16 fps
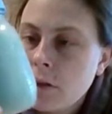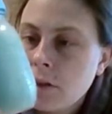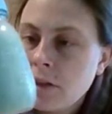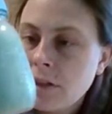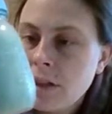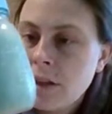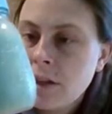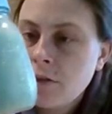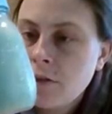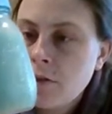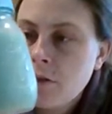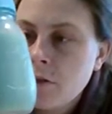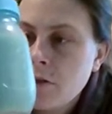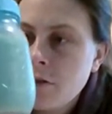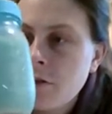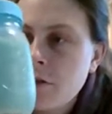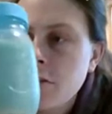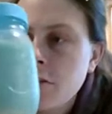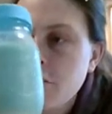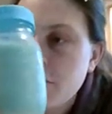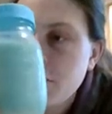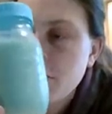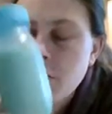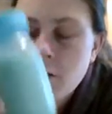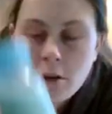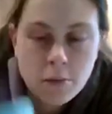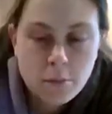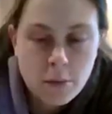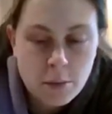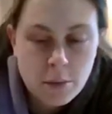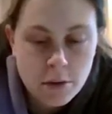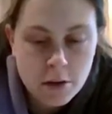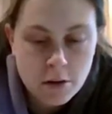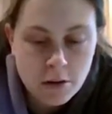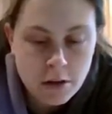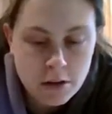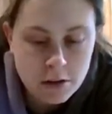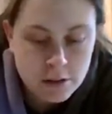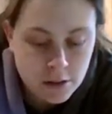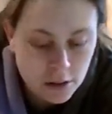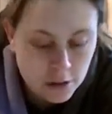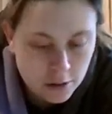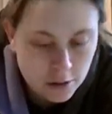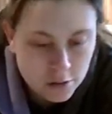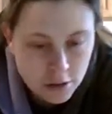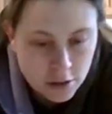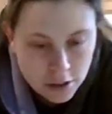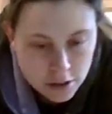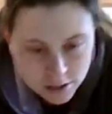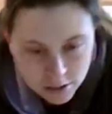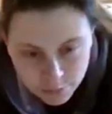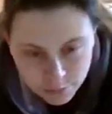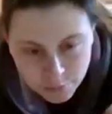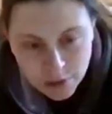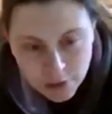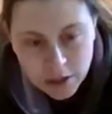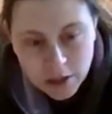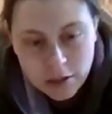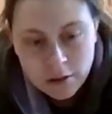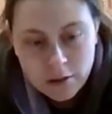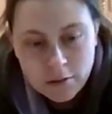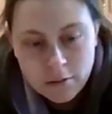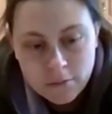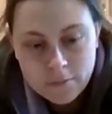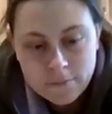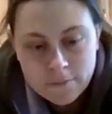didn't look, or maybe there is. I could try dumping.